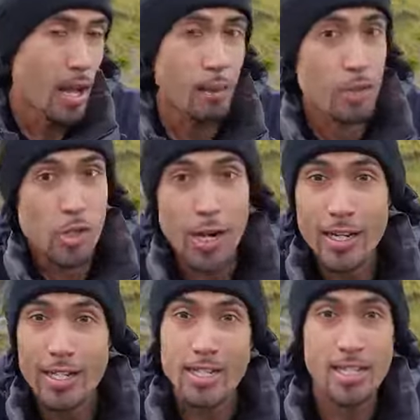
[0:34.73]
I've been trying
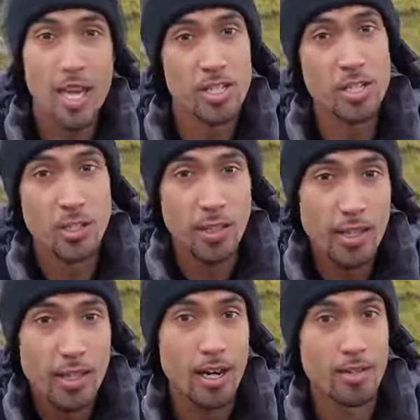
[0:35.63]
to get this catch and cook
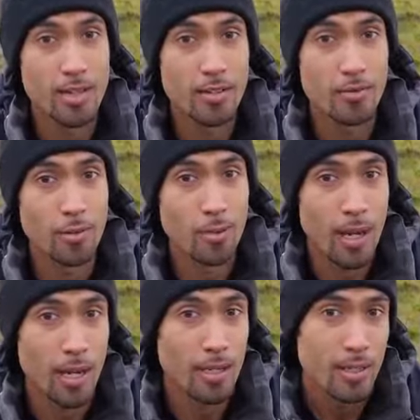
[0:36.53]
lingcod done for a
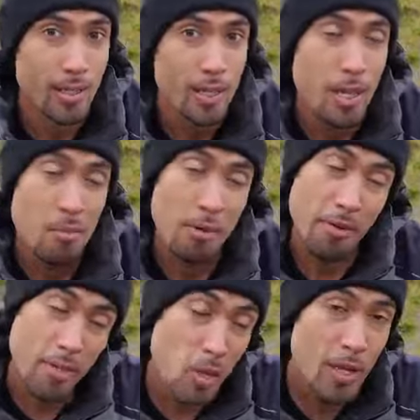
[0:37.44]
while. But if
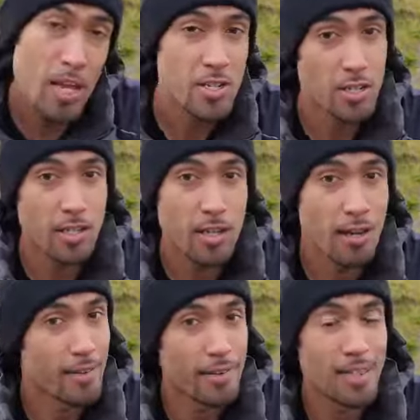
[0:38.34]
I don't catch the
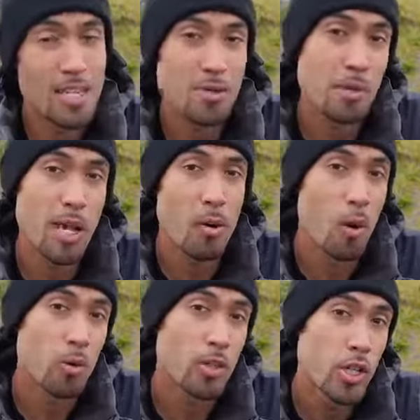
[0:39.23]
lingcod, that doesn't mean I
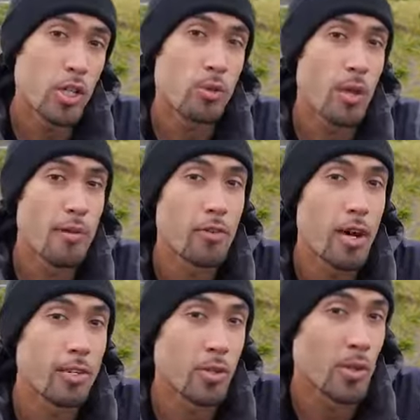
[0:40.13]
won't cook whatever
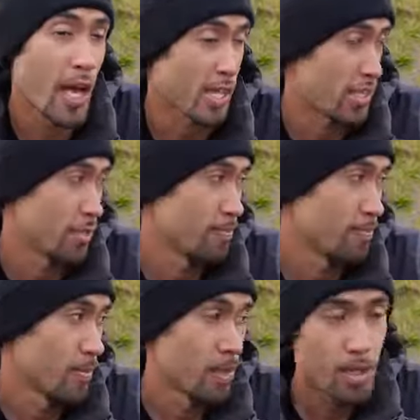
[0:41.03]
I do catch.
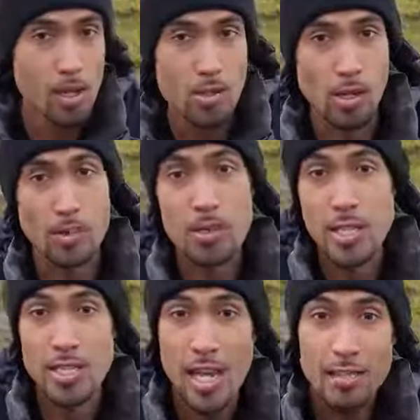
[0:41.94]
So I'm
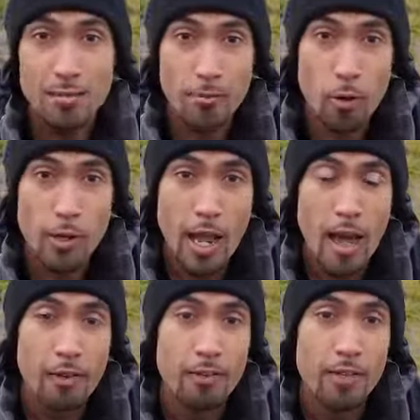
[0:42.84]
using a size four and a
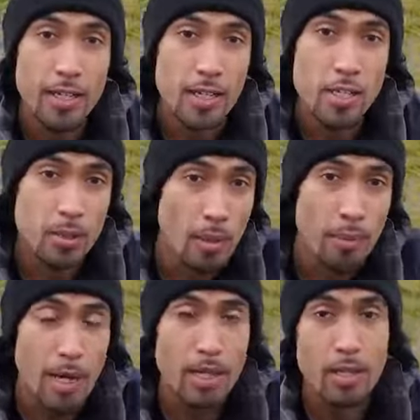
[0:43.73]
half inch swim
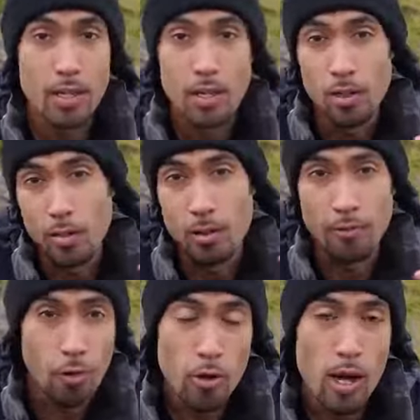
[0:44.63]
bait with a
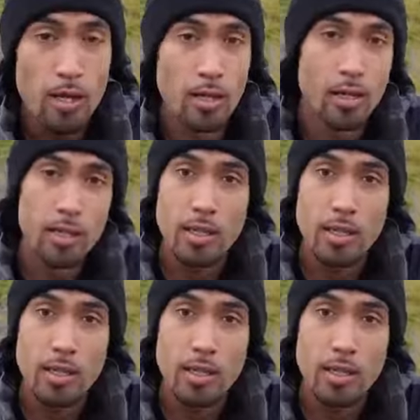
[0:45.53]
four out hook,